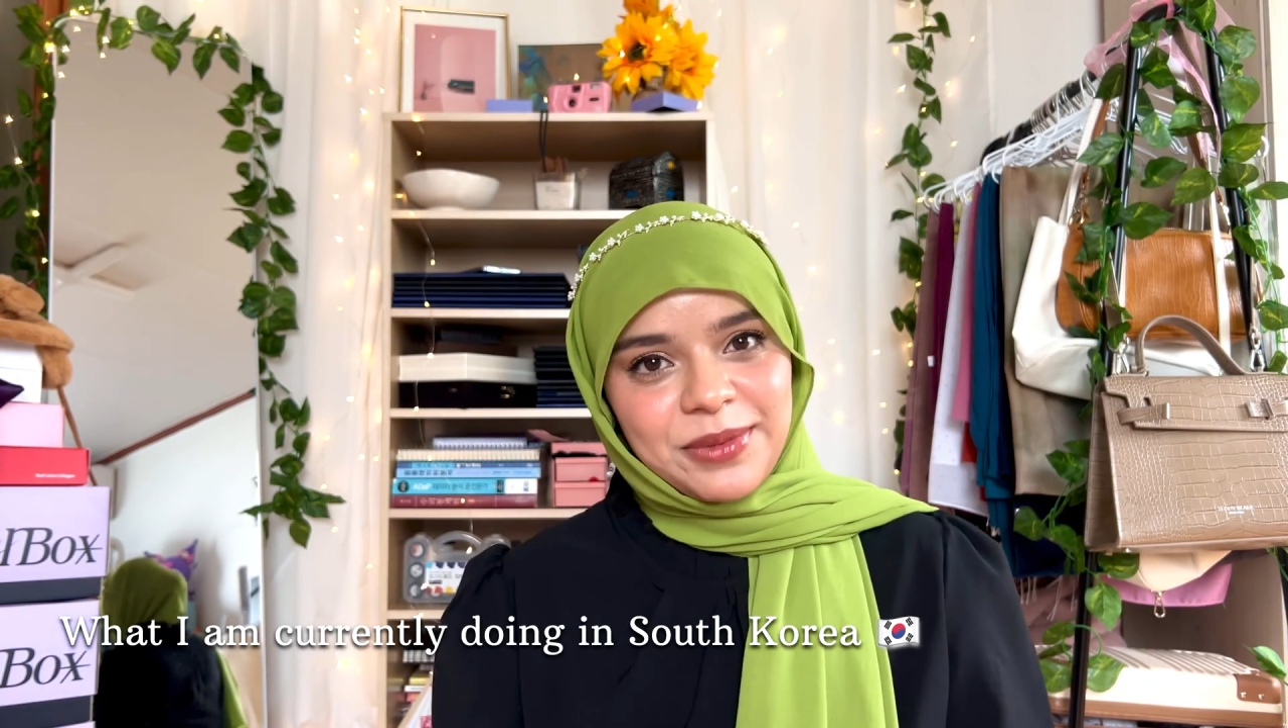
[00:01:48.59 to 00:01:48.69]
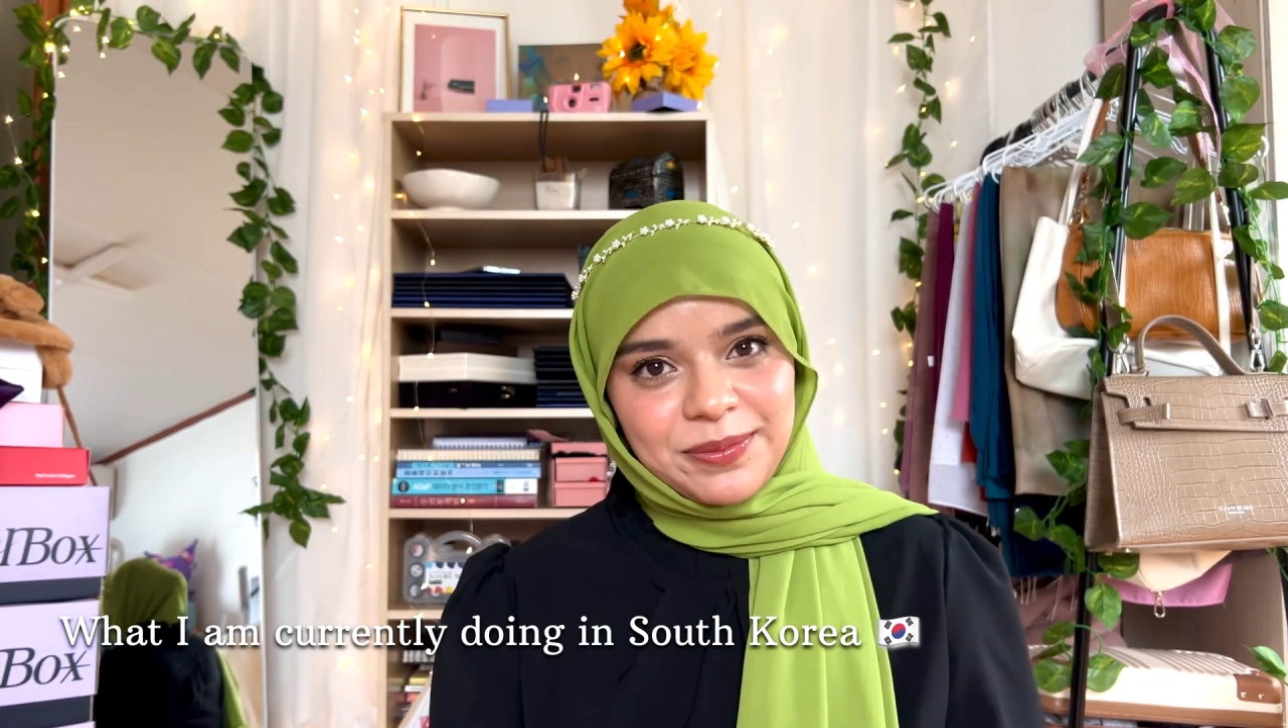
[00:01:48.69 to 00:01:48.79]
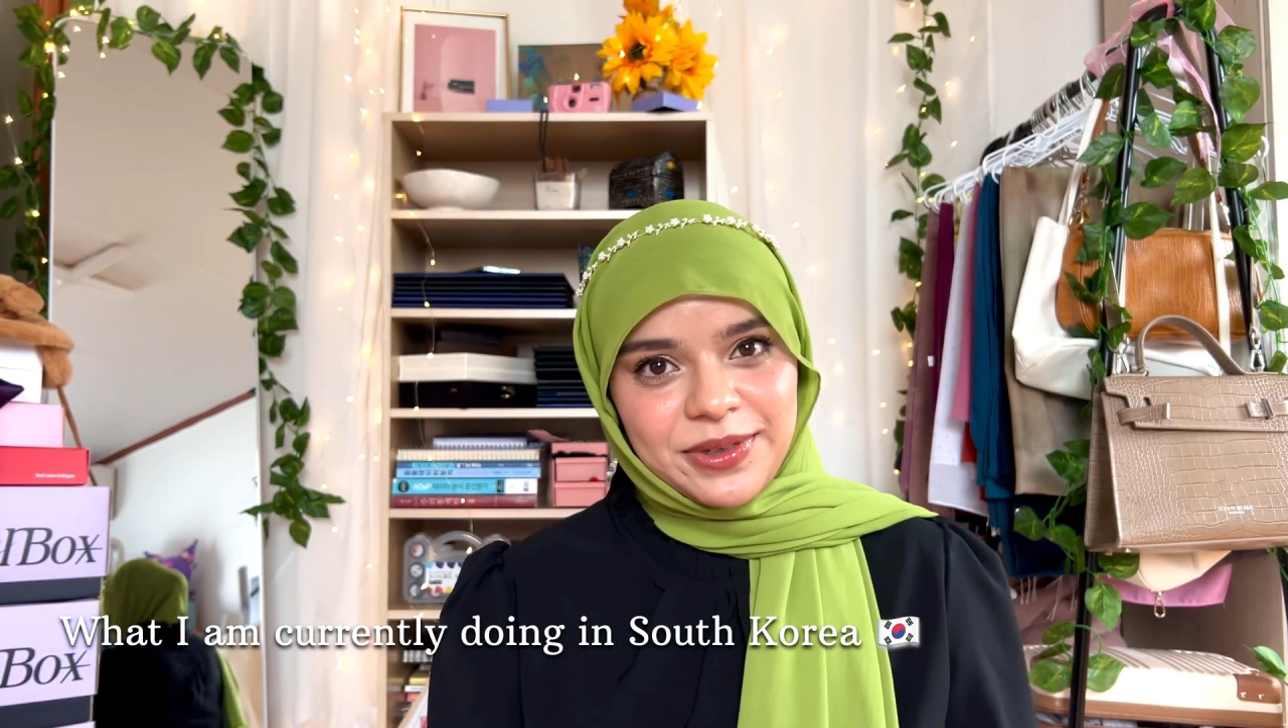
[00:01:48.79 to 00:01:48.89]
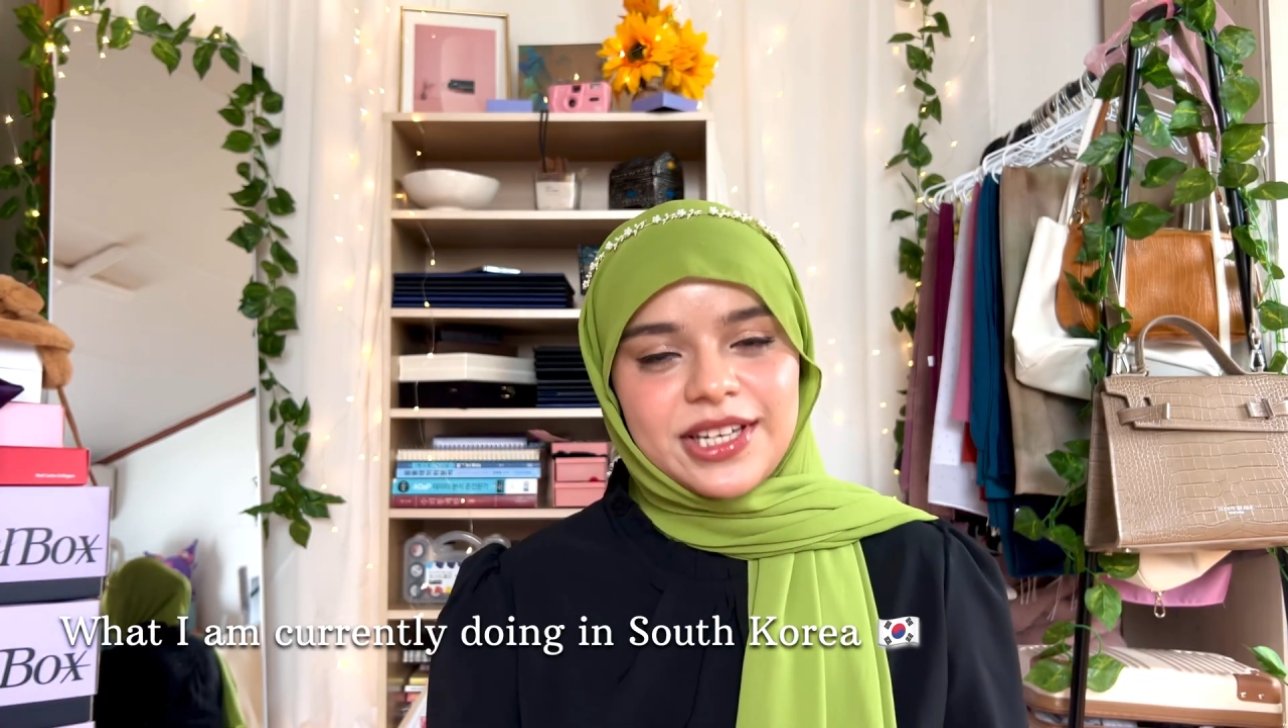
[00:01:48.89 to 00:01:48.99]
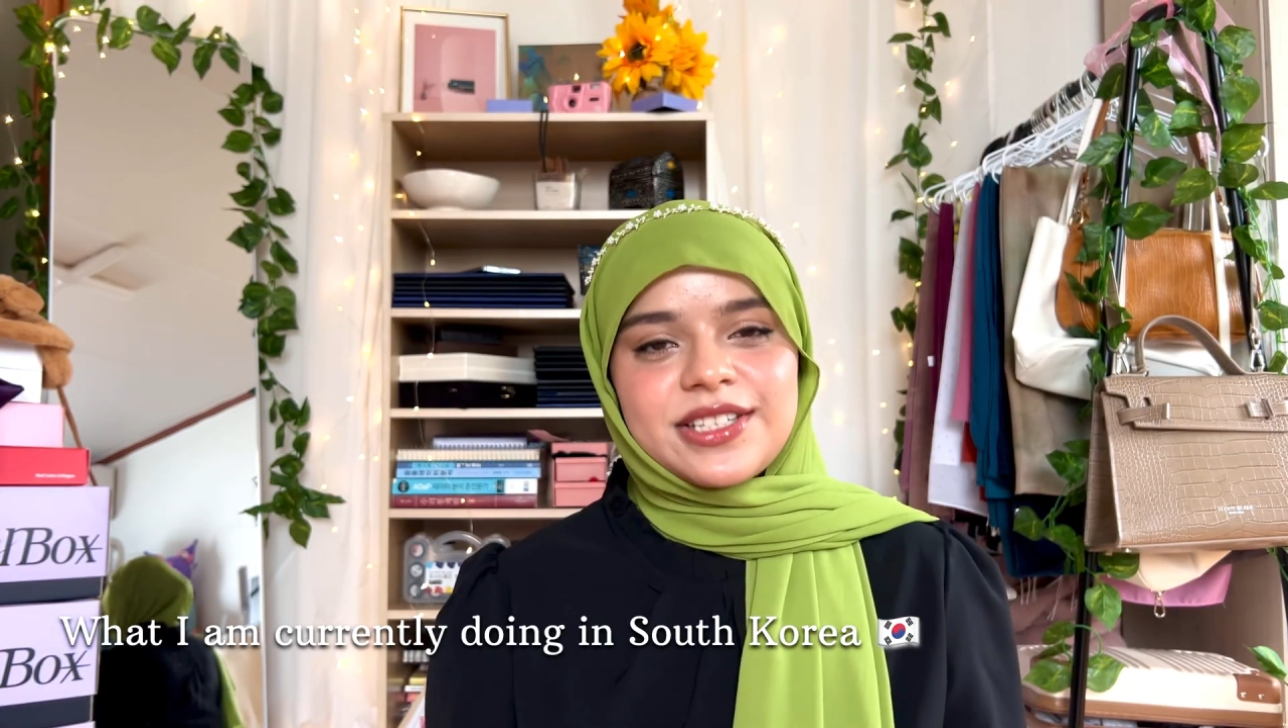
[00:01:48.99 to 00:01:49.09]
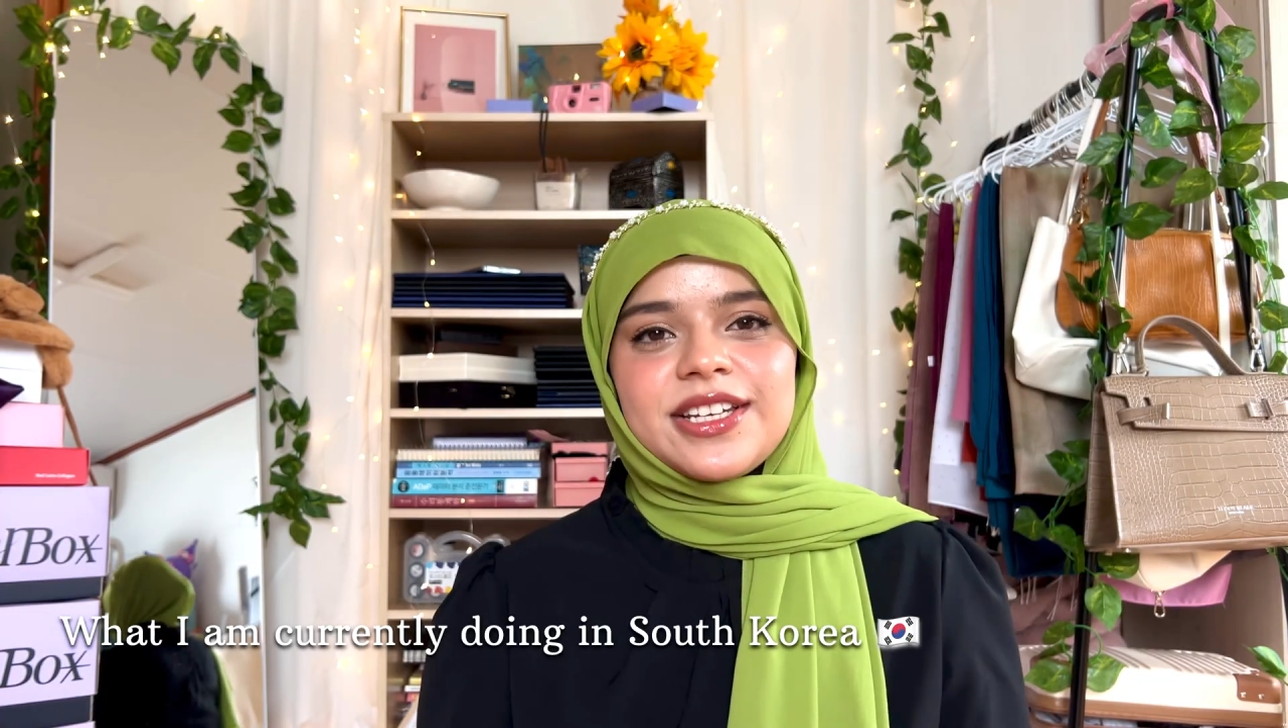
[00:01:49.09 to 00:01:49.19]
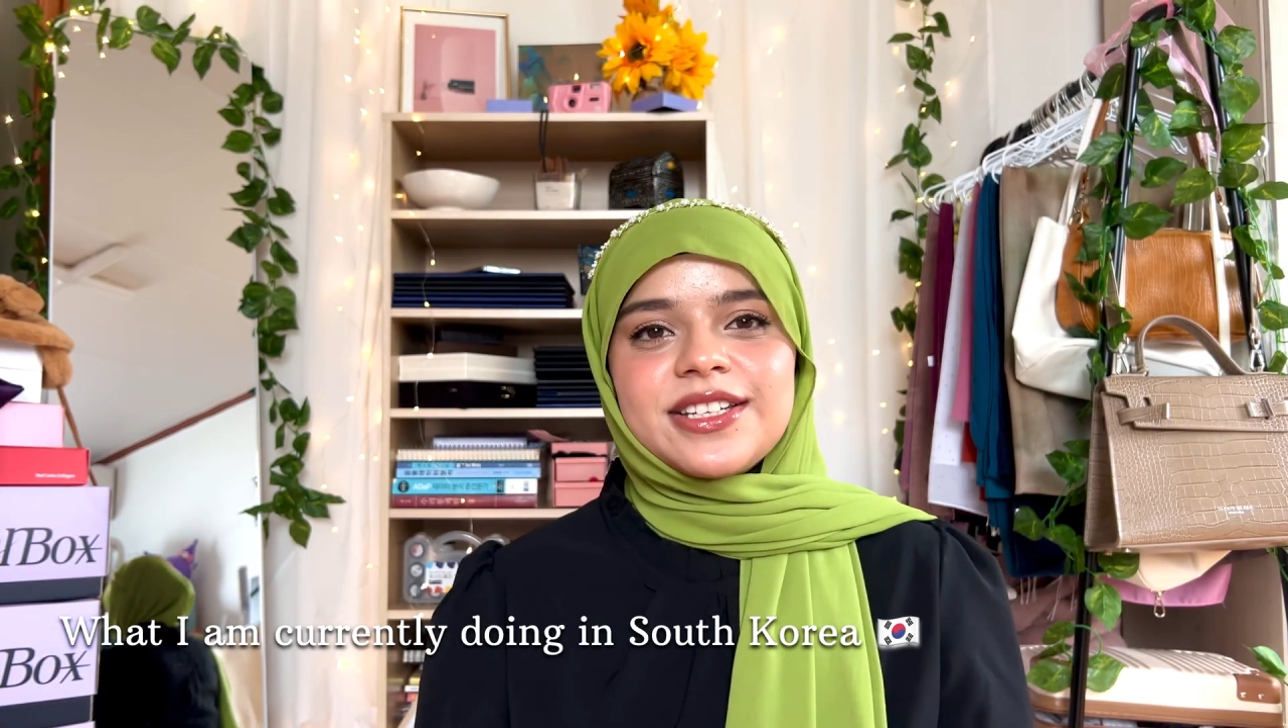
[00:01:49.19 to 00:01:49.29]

my PhD.